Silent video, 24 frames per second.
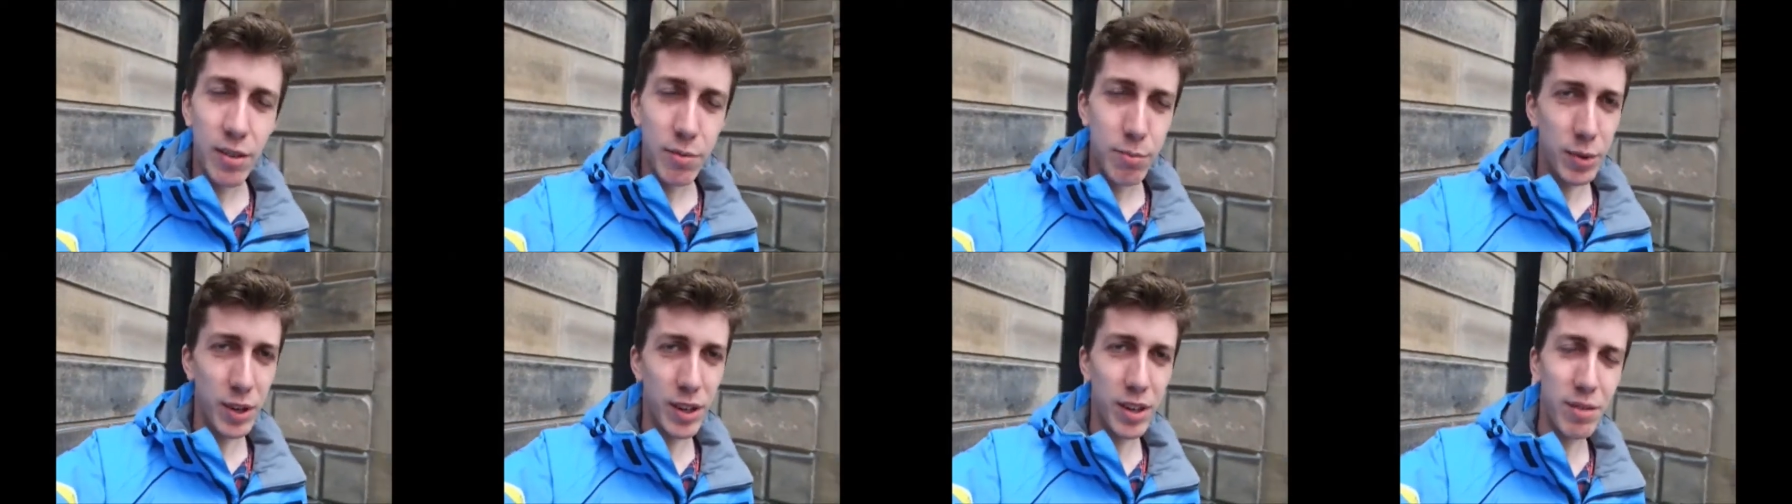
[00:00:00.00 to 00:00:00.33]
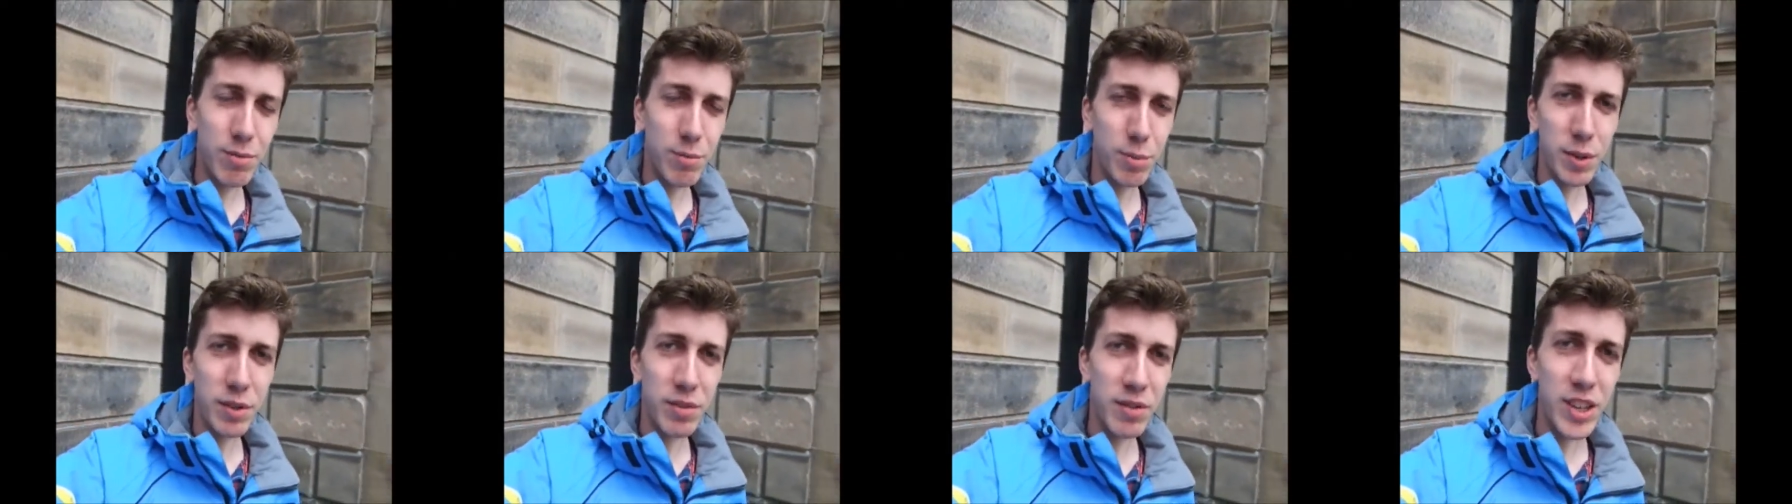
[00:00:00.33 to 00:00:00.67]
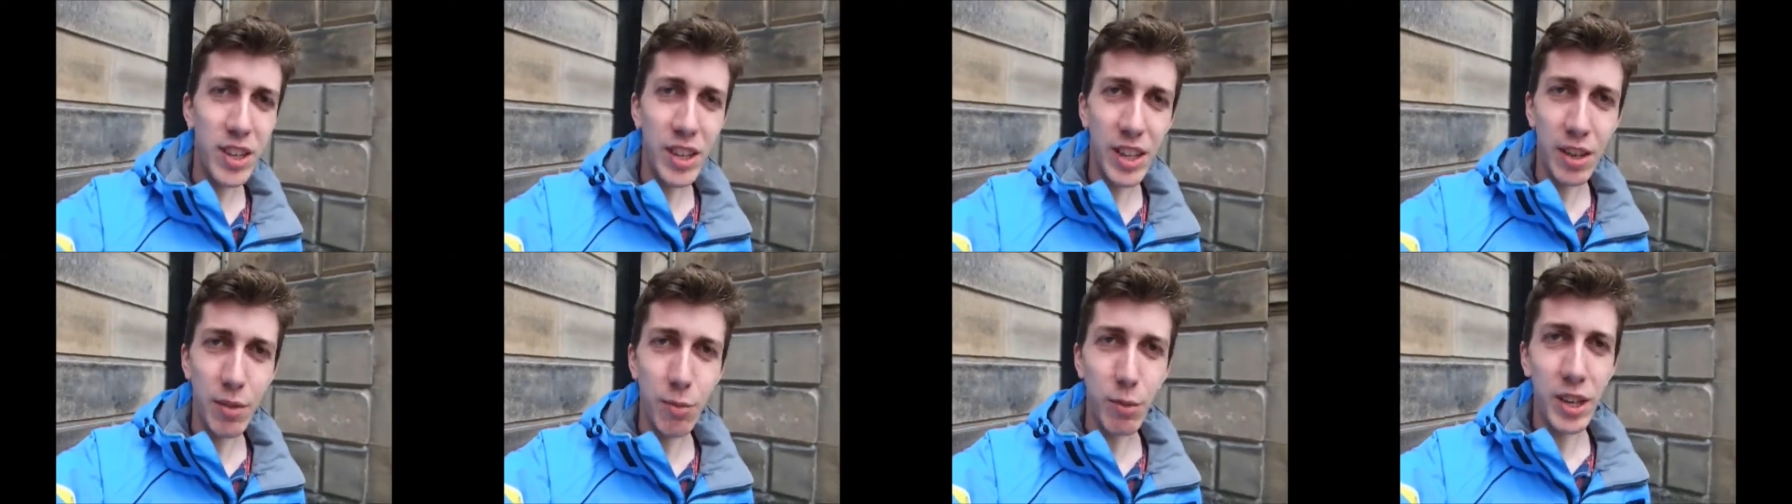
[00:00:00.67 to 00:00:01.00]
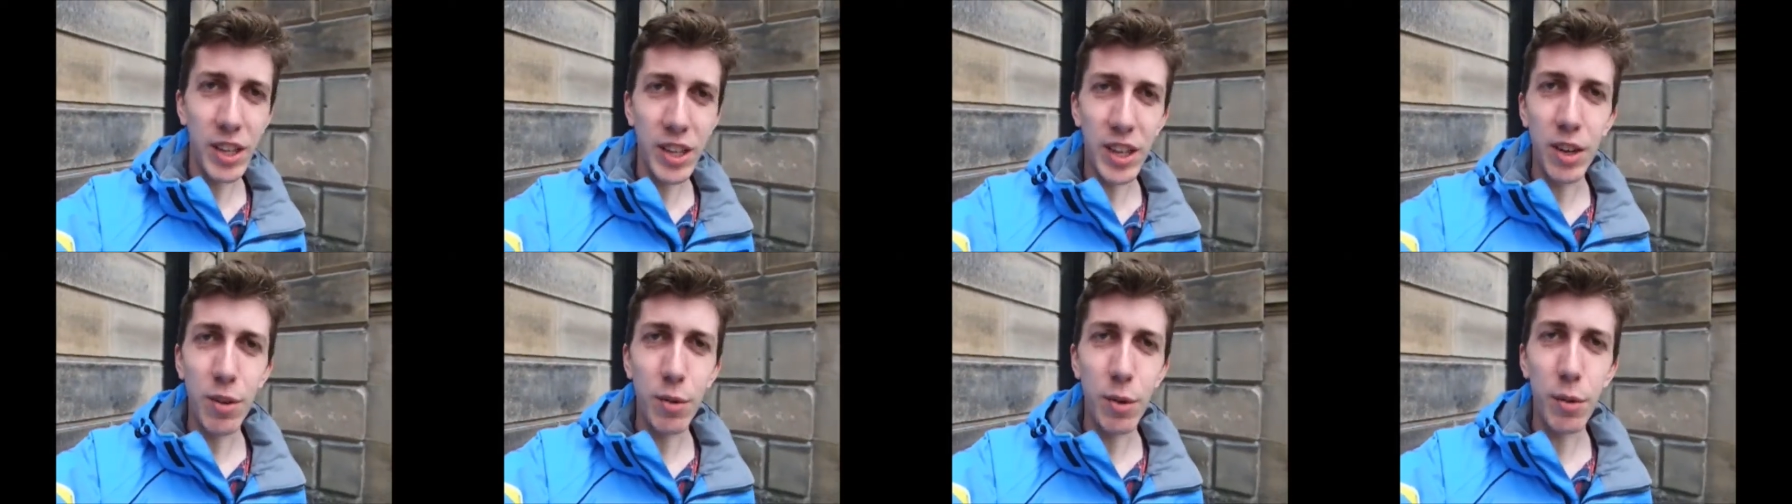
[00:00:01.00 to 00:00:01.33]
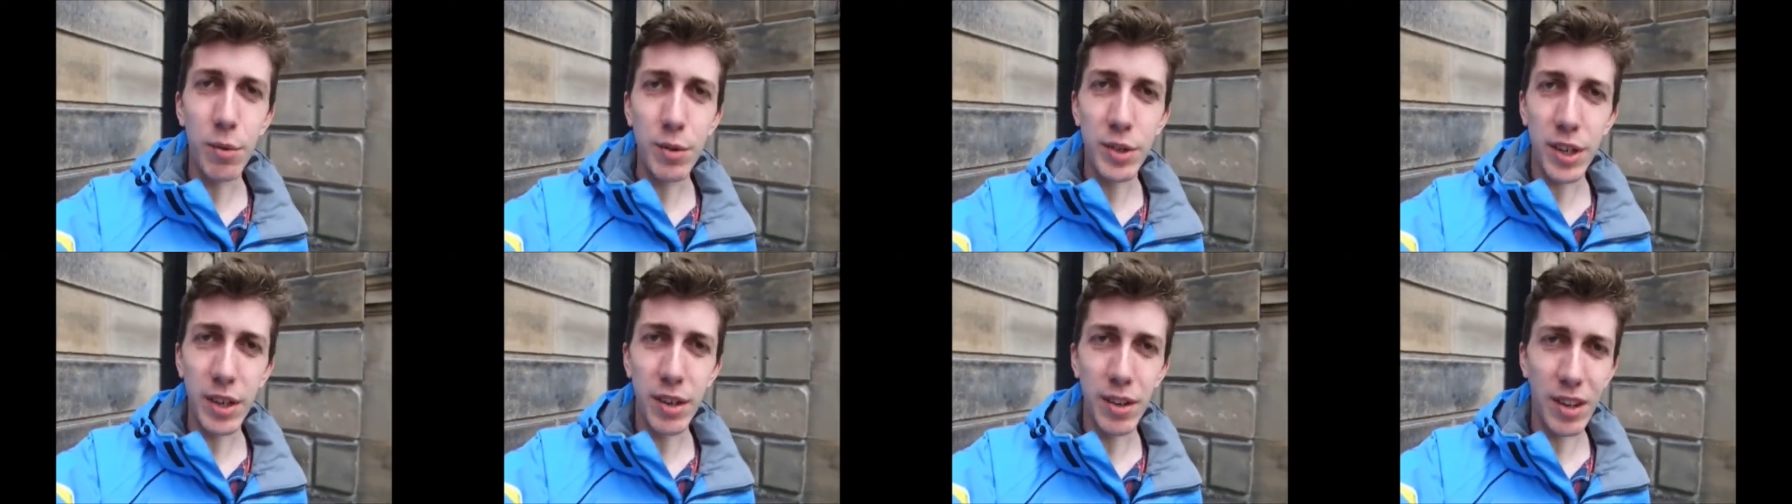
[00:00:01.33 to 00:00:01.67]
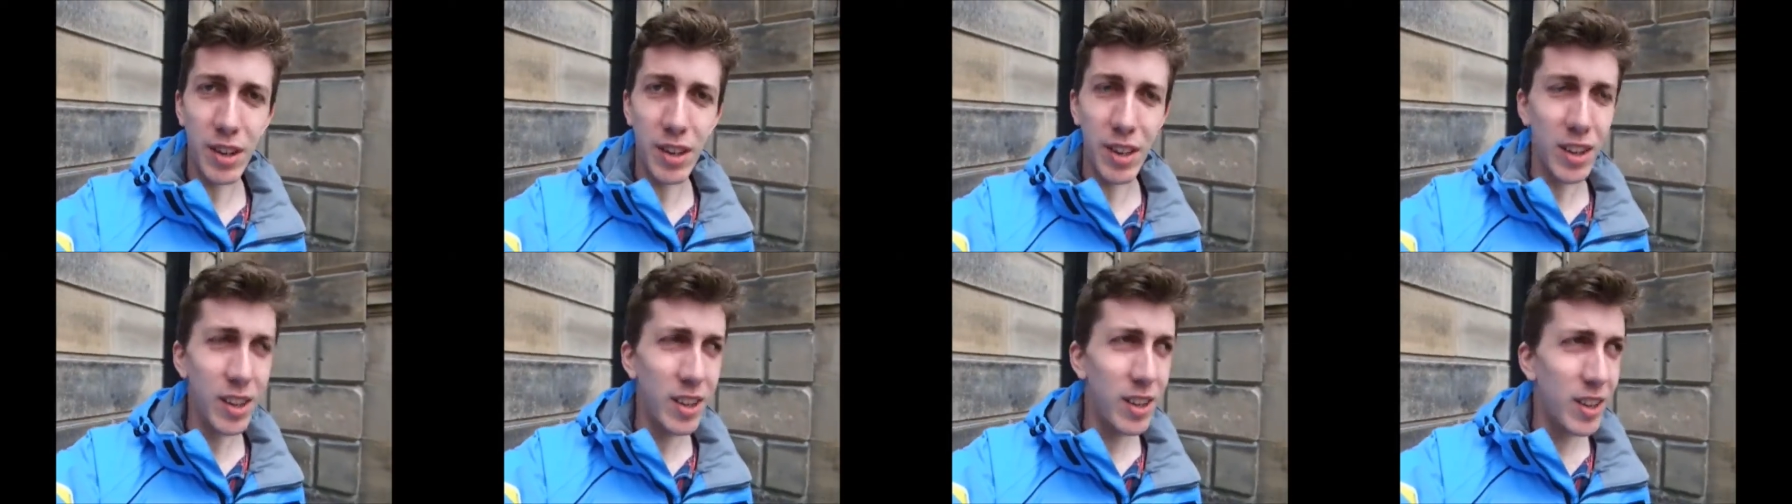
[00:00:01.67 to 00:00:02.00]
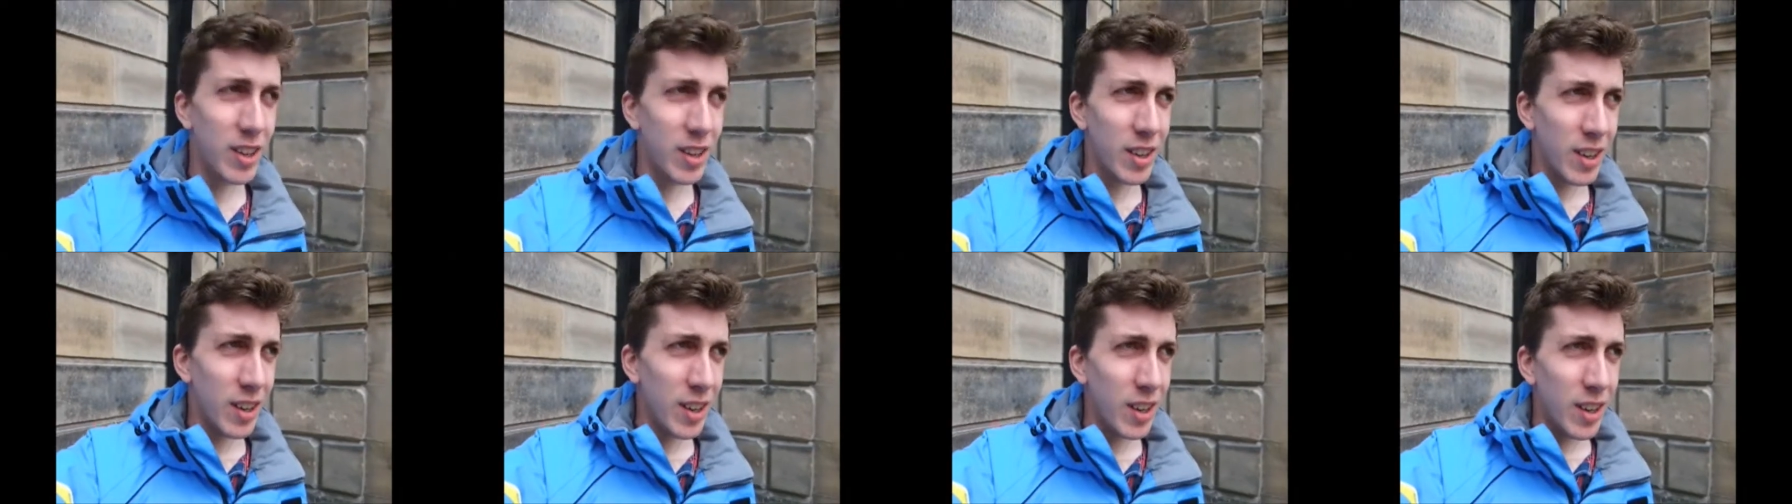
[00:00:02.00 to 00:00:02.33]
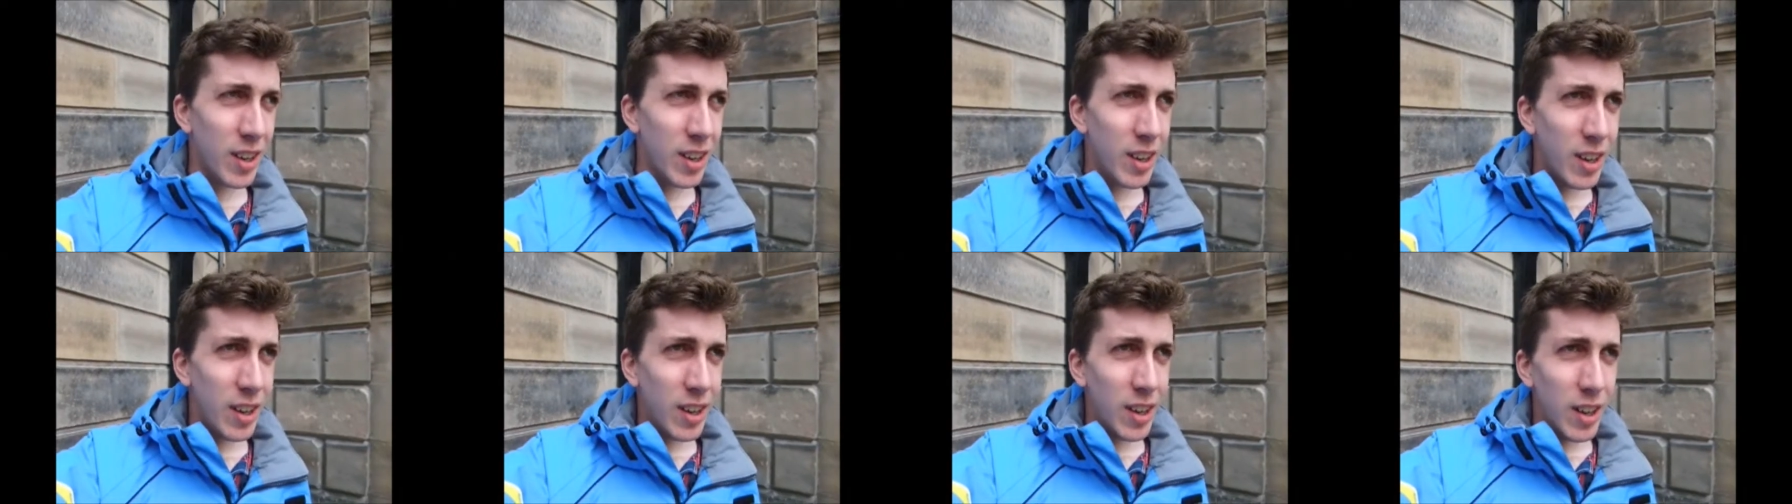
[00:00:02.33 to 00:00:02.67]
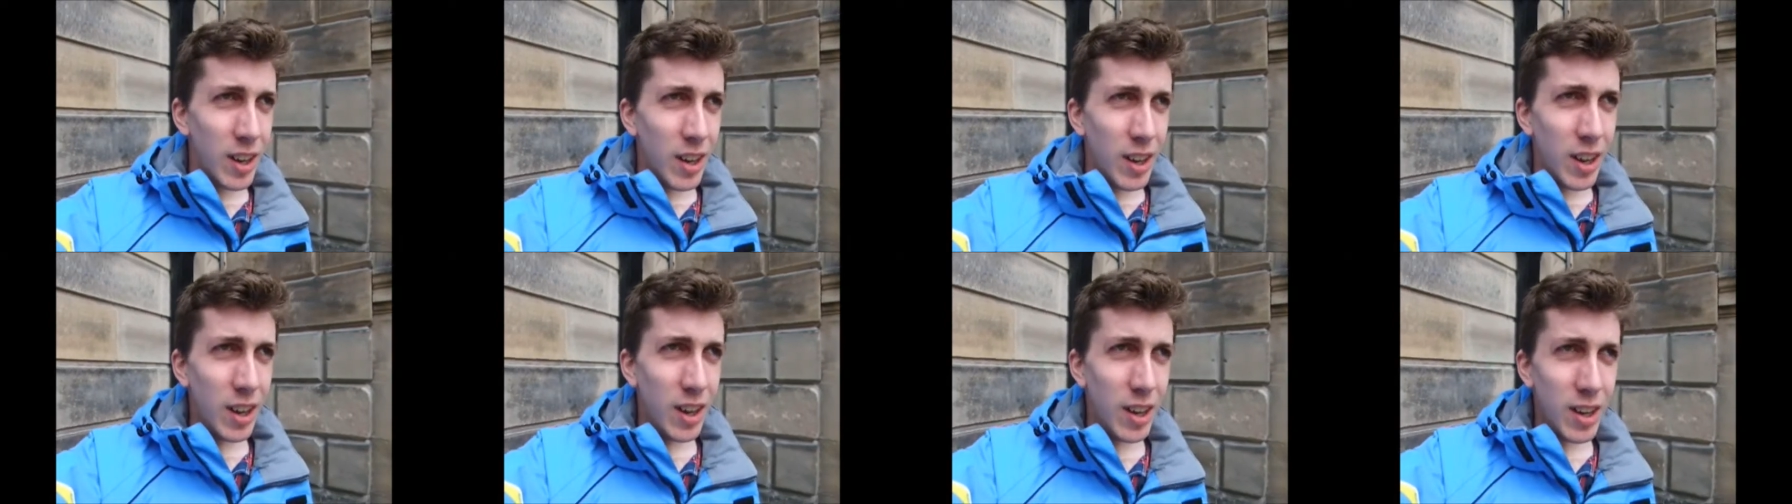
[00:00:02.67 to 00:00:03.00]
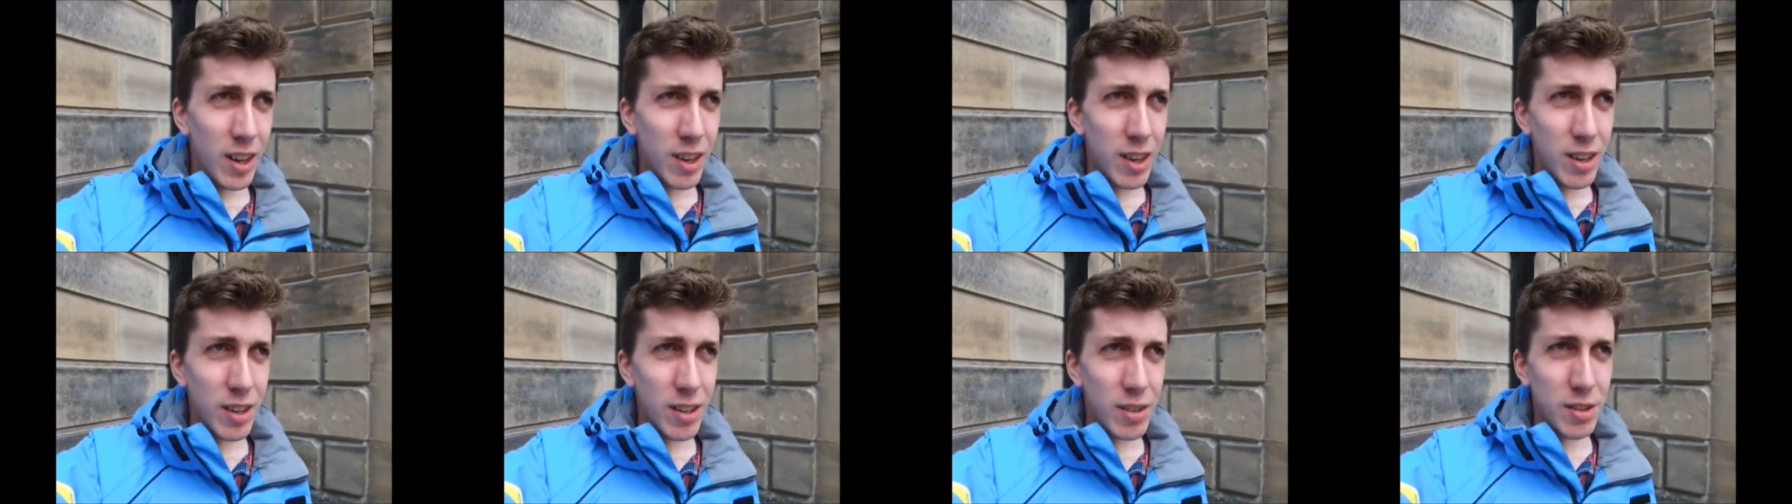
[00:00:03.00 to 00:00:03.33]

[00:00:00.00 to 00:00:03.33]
but really we know what was going on there.